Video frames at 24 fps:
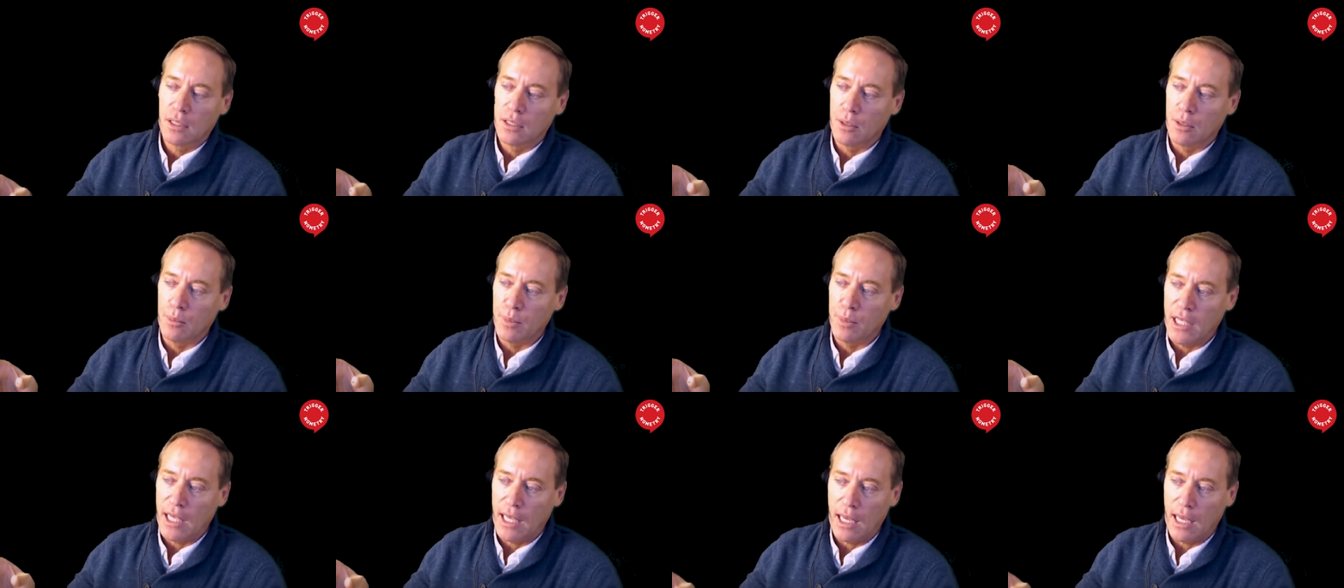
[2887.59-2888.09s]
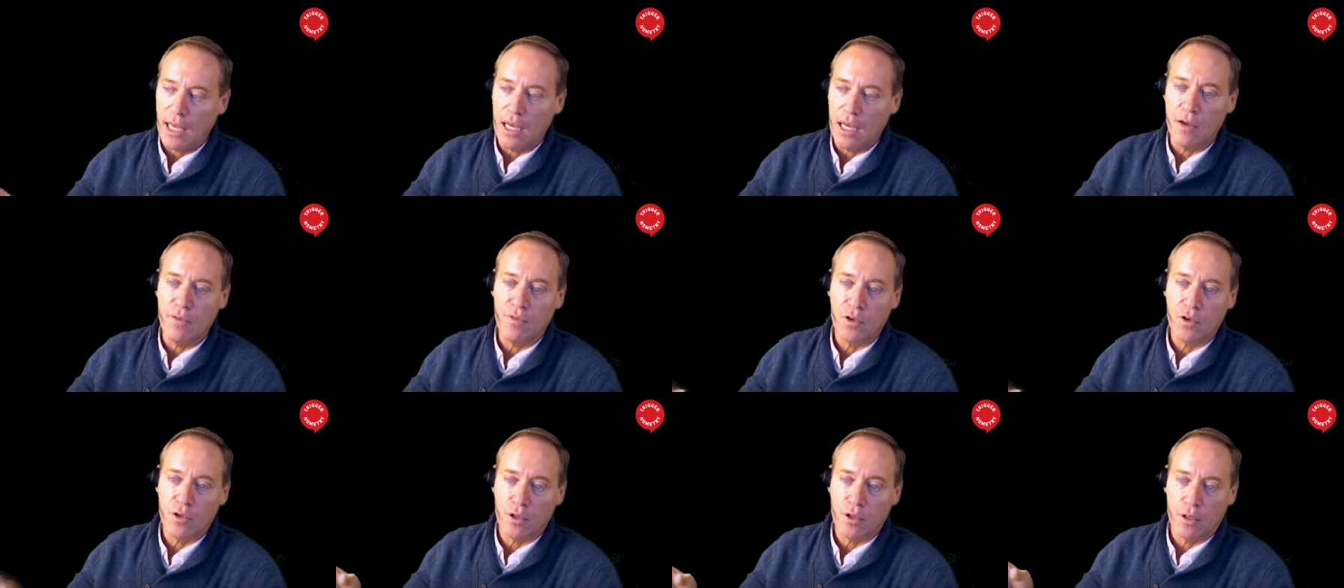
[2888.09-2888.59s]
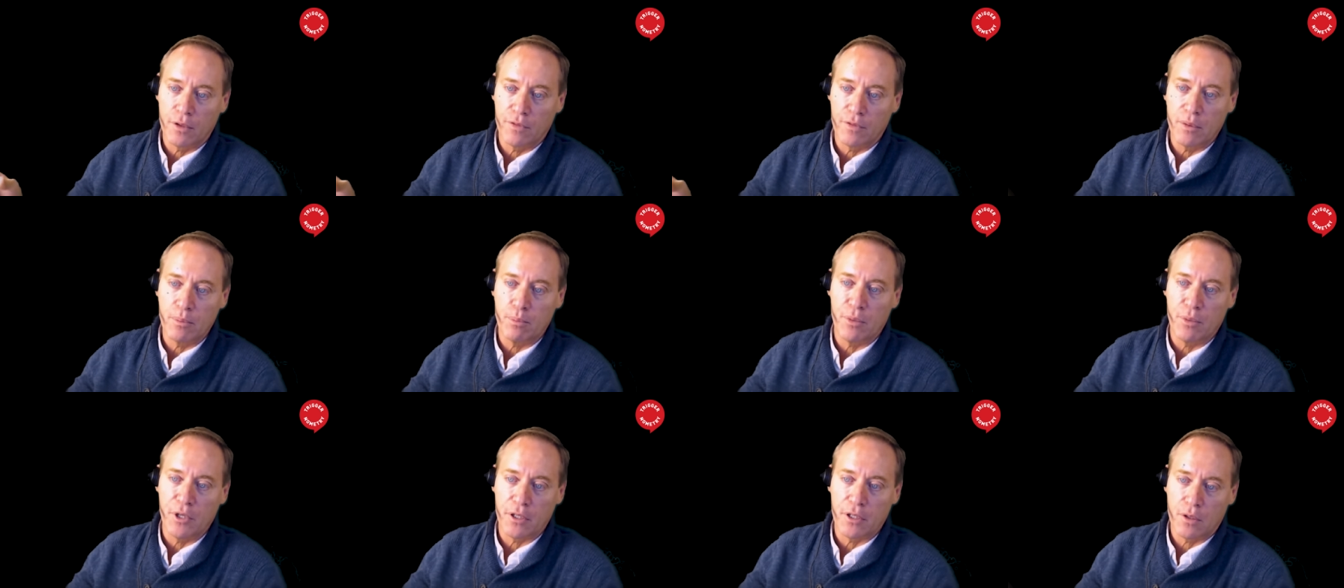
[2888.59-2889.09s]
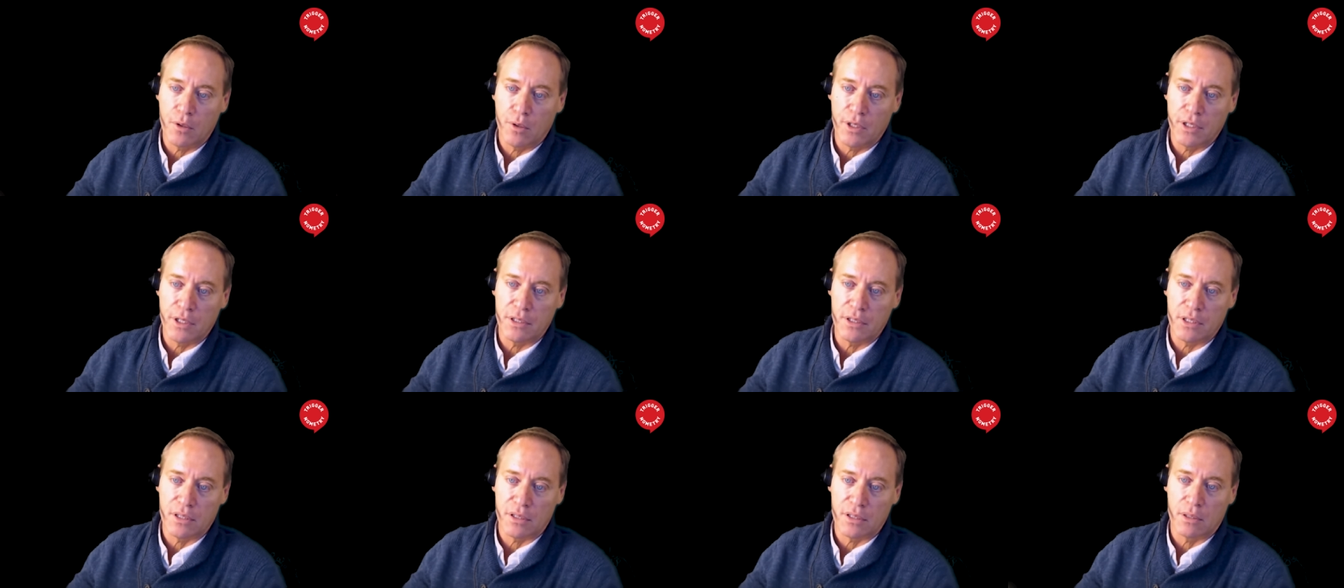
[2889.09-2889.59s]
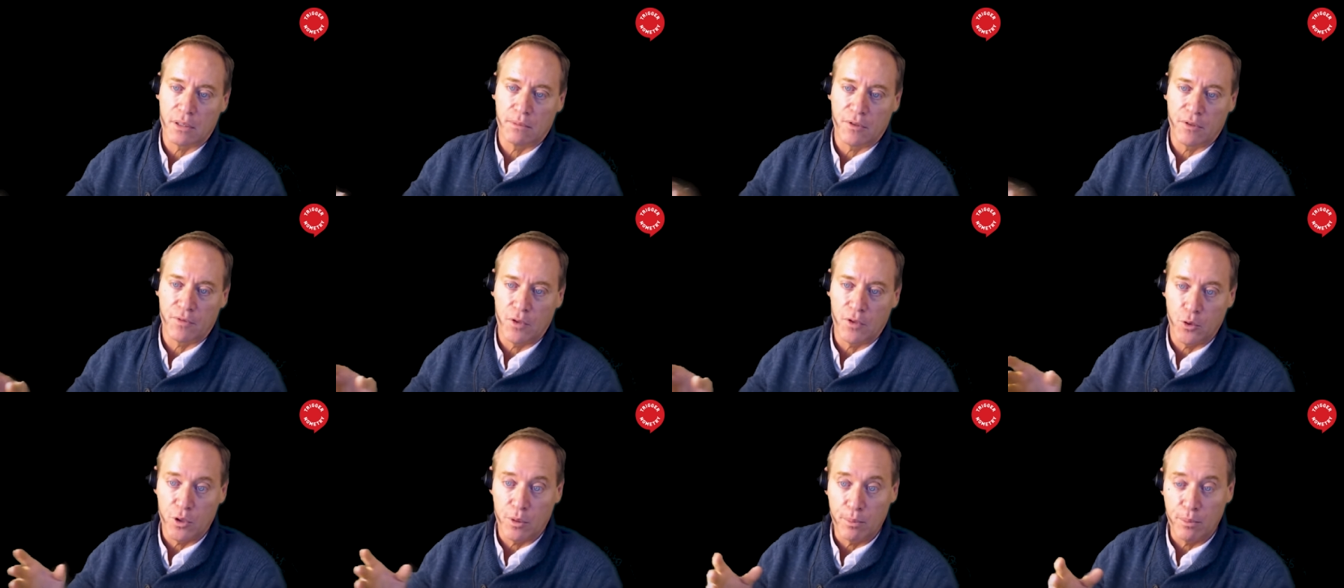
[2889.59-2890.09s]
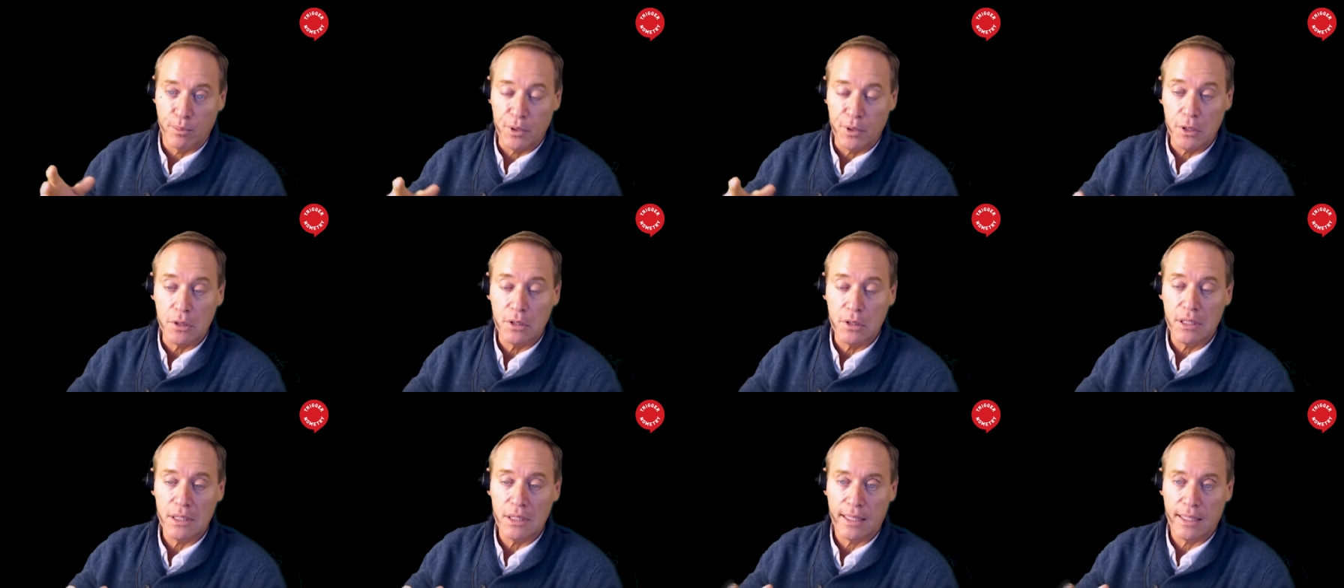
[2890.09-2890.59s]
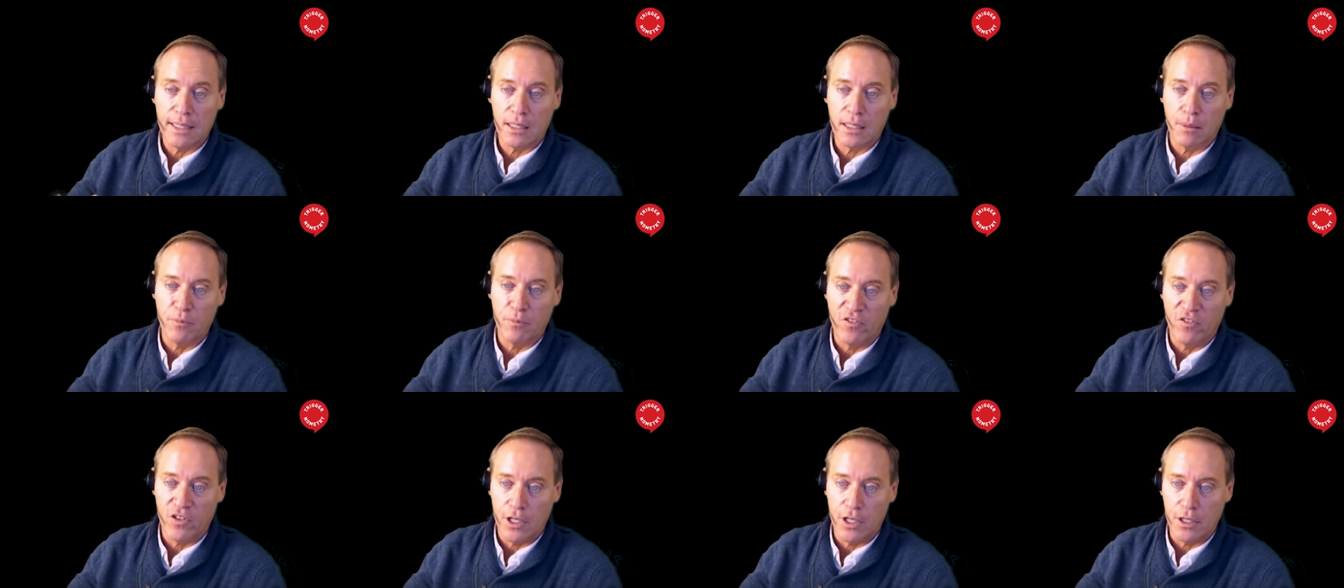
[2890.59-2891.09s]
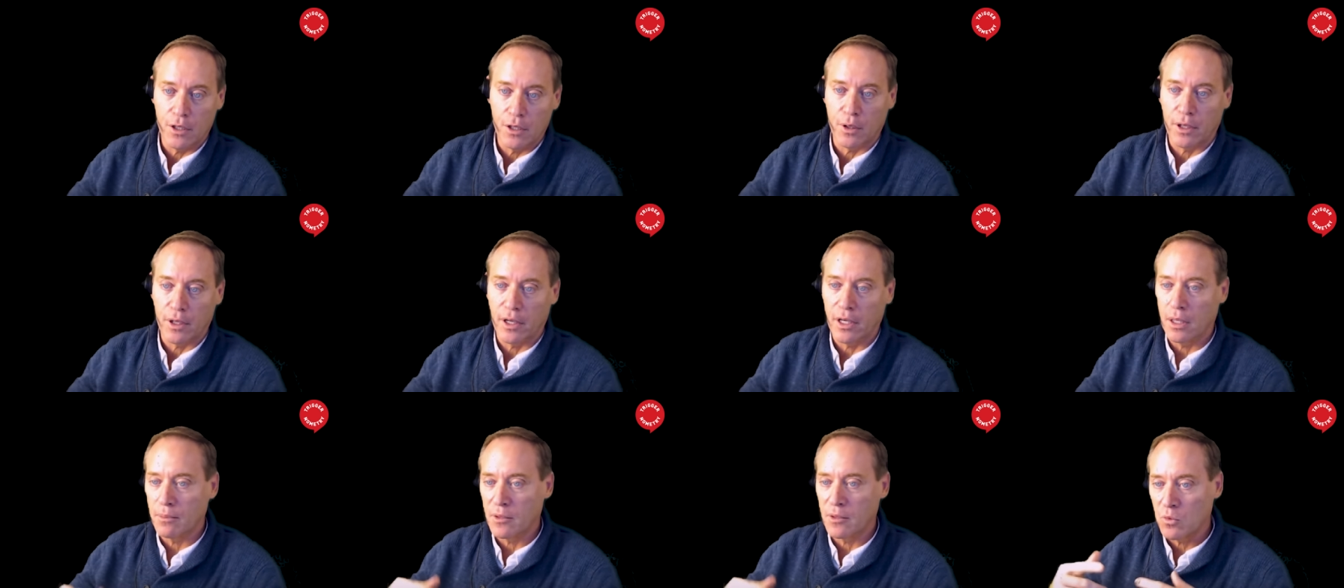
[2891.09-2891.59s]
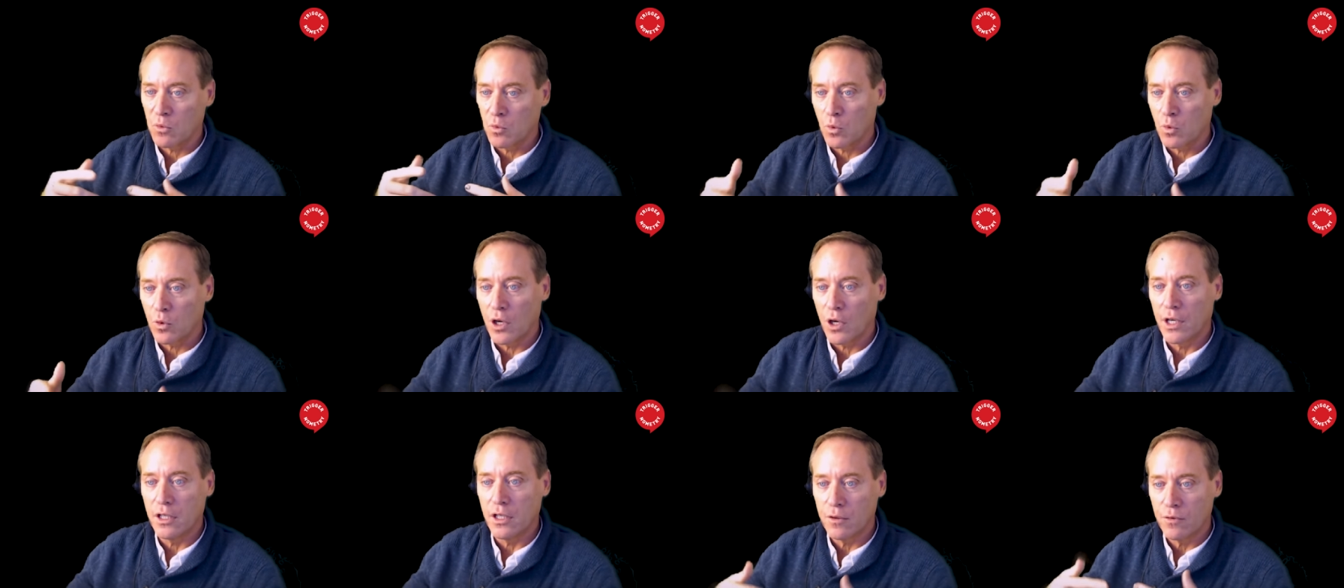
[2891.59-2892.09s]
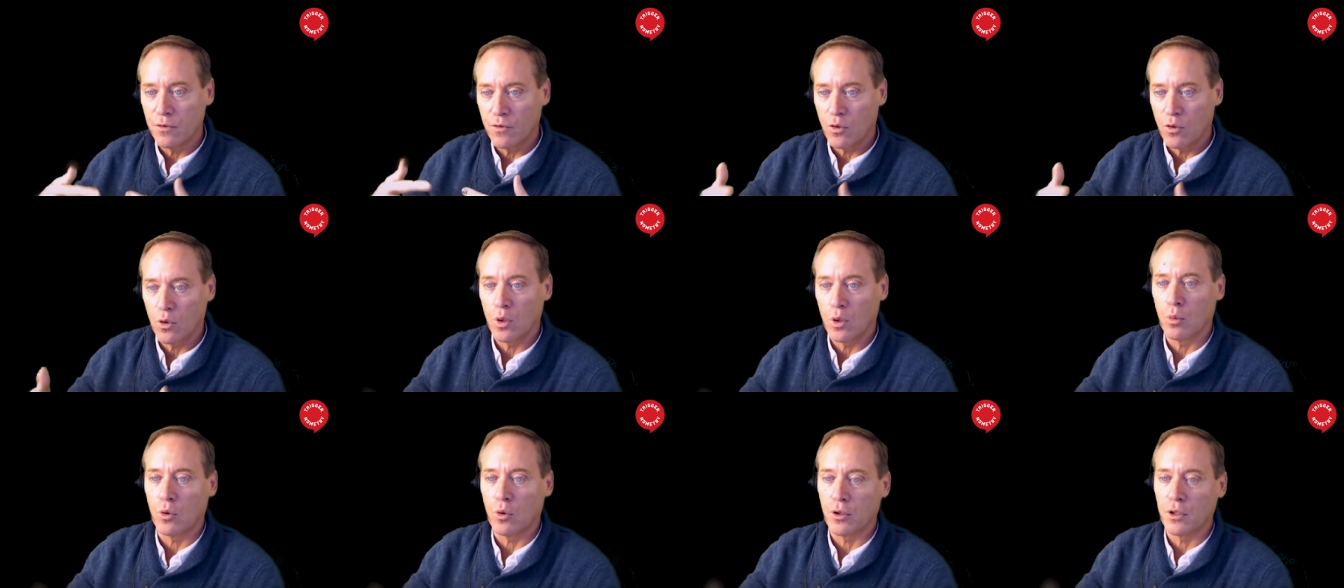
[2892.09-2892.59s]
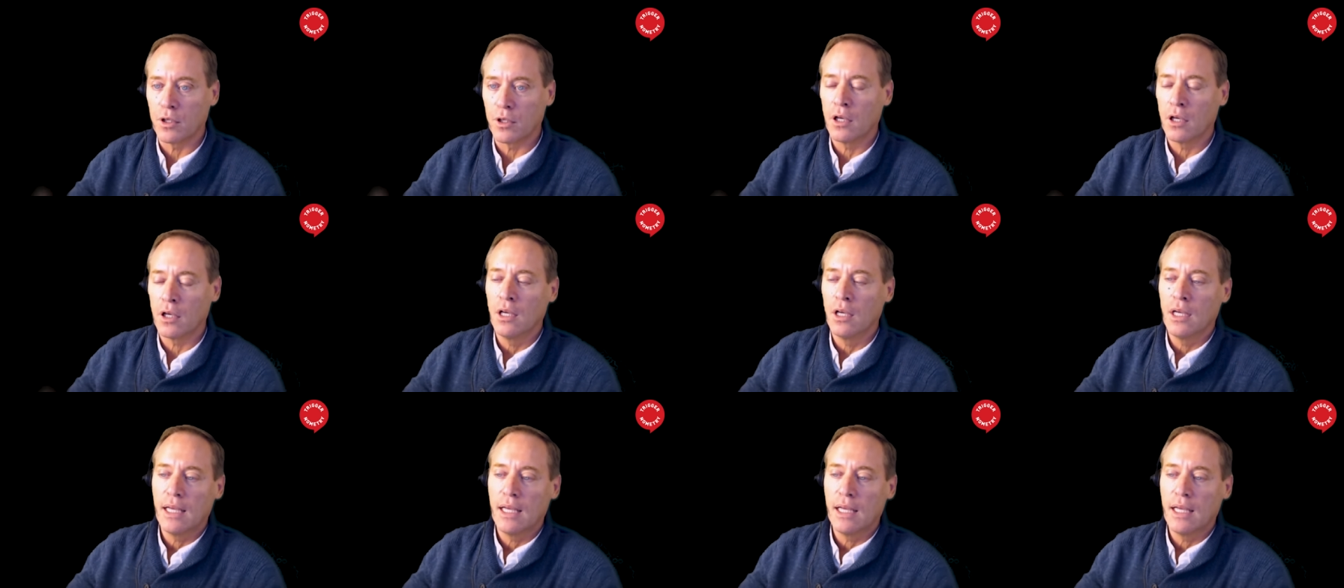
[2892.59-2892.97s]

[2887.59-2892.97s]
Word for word: The behavior of a Bitcoin system, if you were to build it like a video game and run it forward,